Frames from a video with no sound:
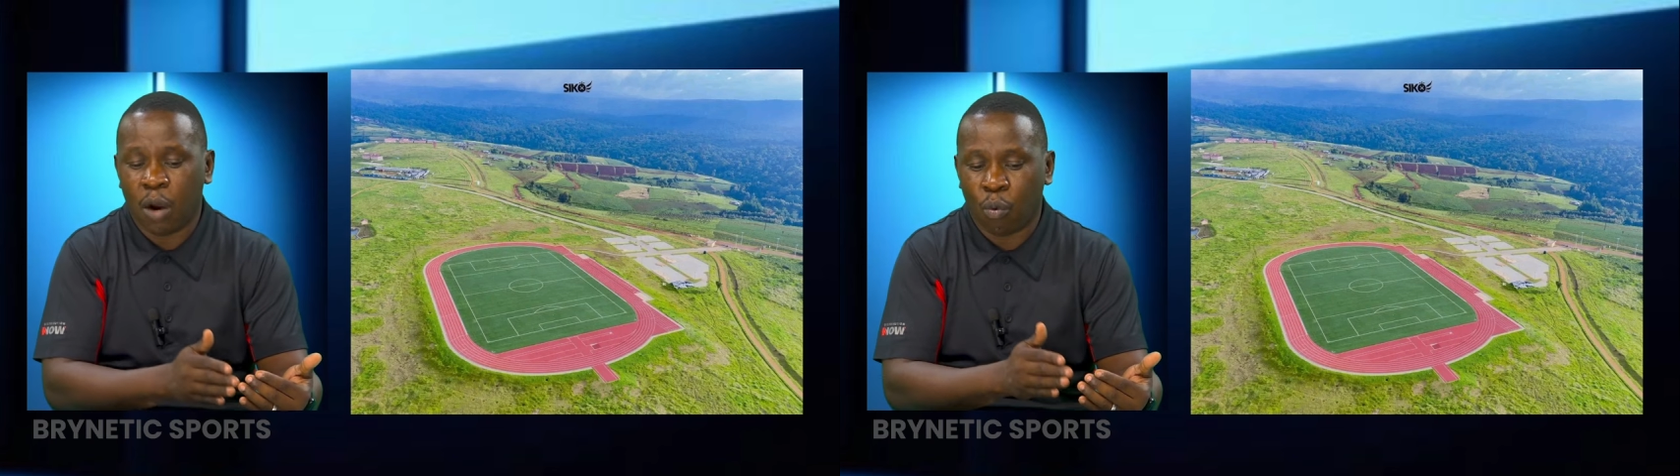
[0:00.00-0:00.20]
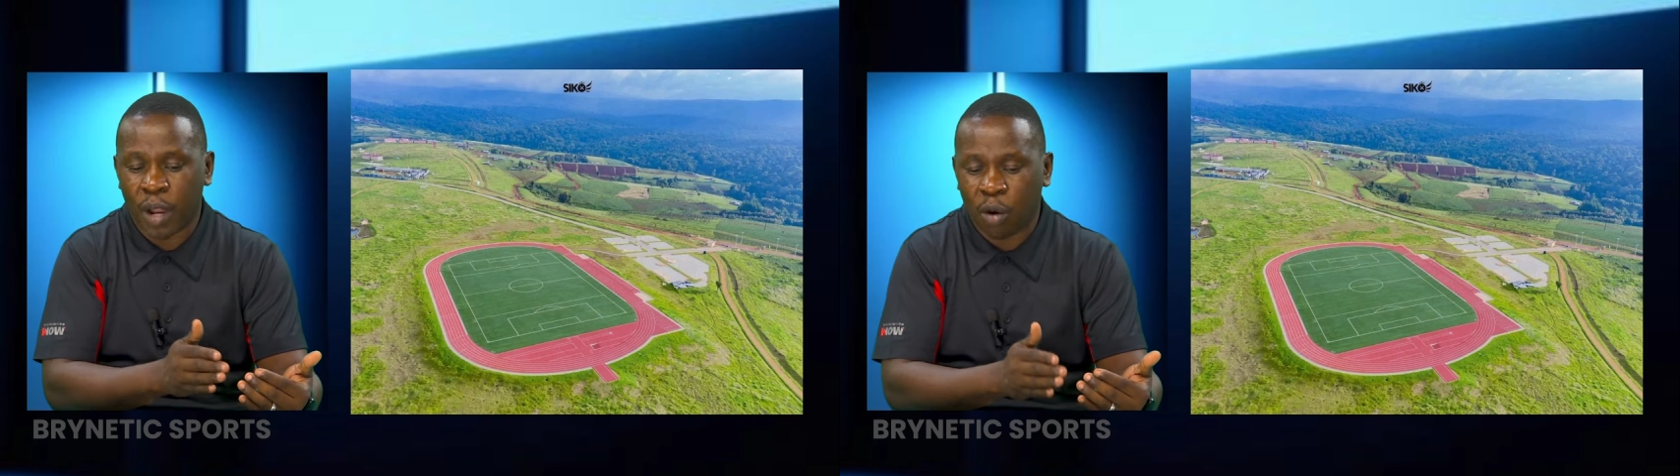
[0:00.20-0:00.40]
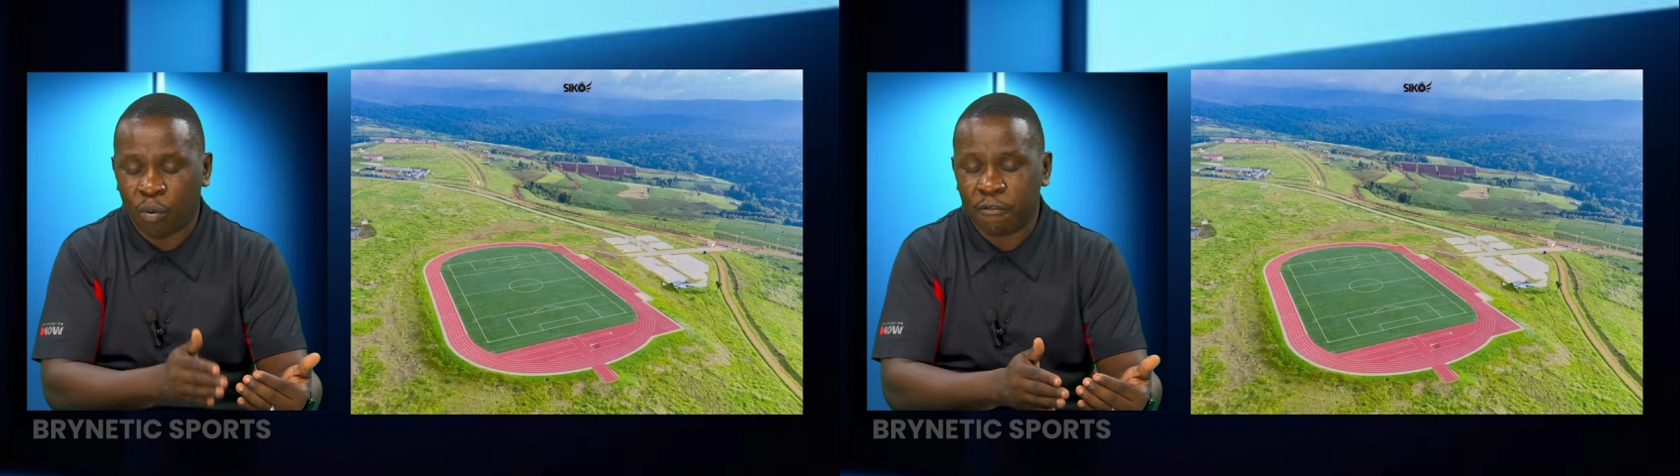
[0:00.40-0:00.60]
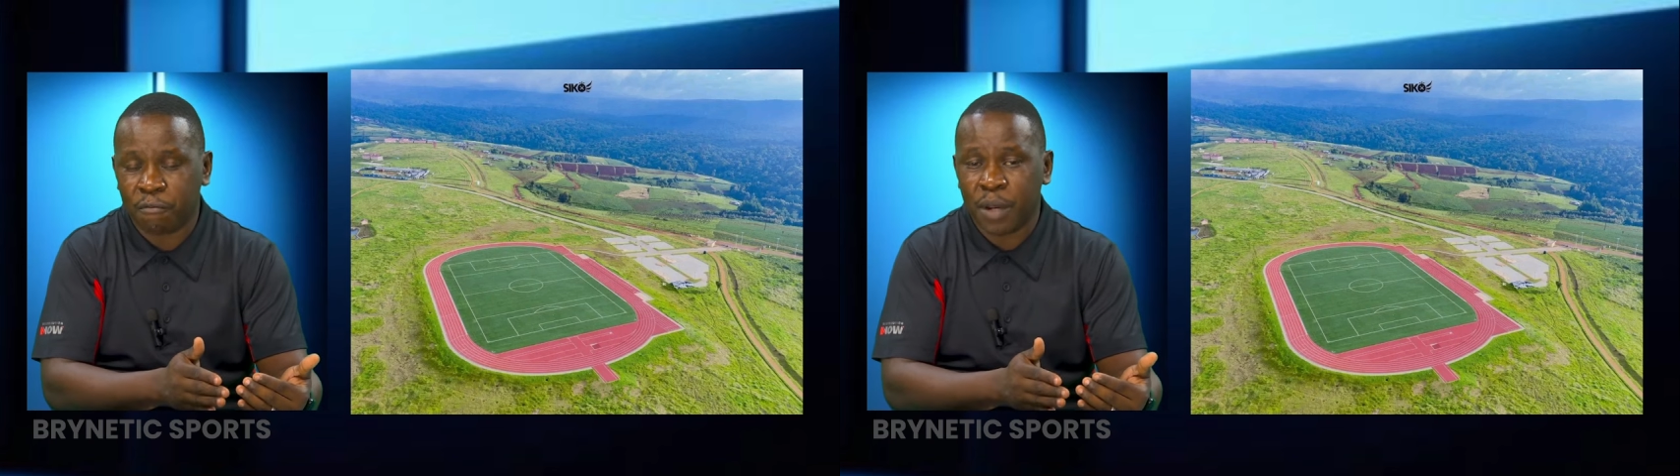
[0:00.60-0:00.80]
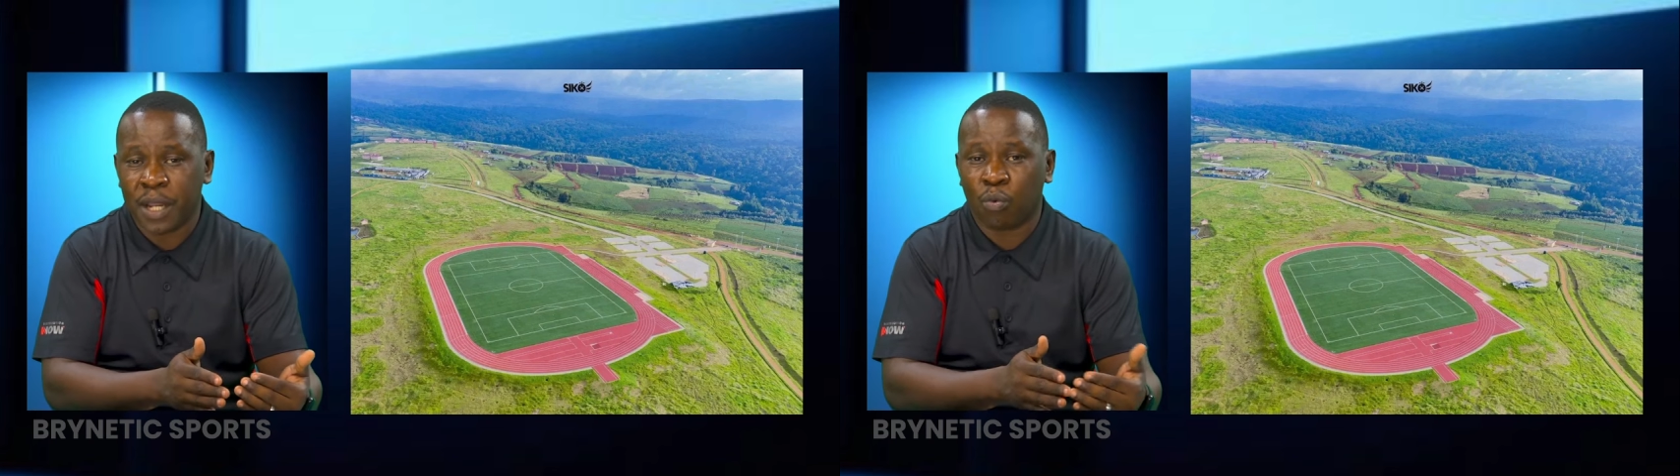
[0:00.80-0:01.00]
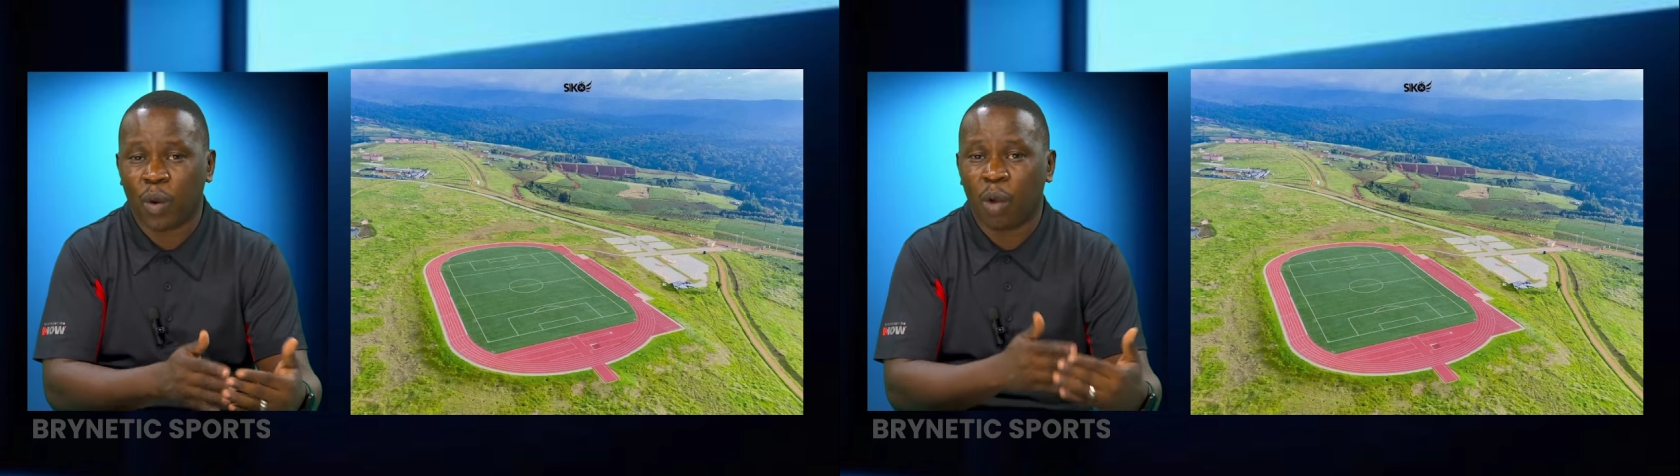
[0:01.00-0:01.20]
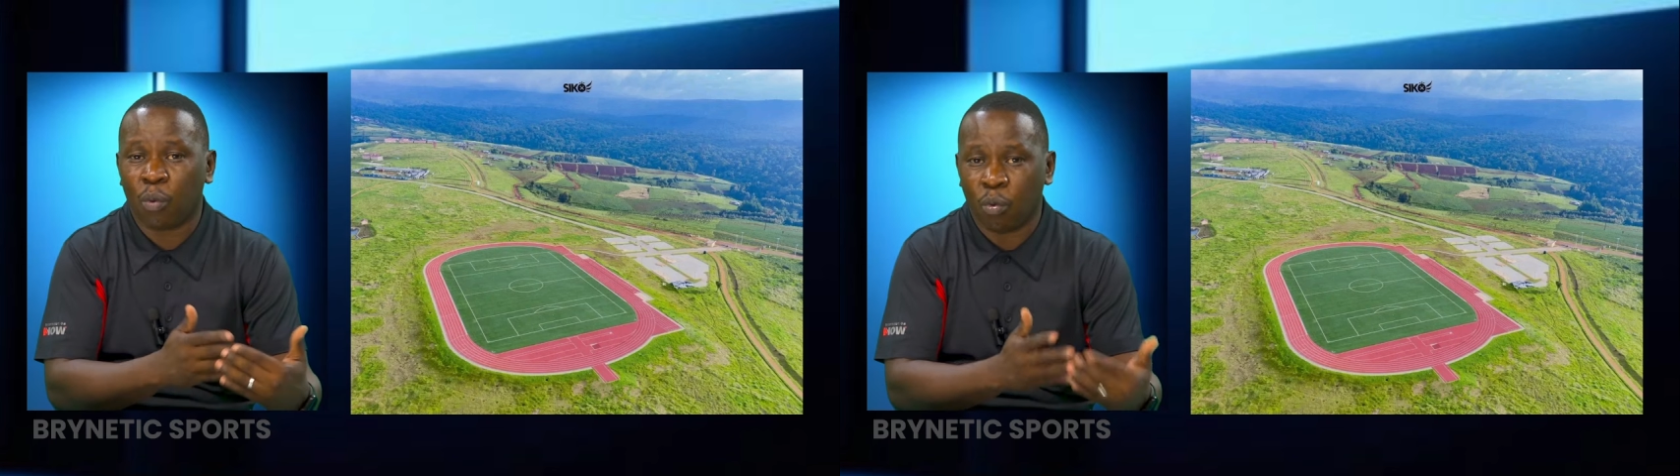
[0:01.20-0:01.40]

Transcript: where we've been, where we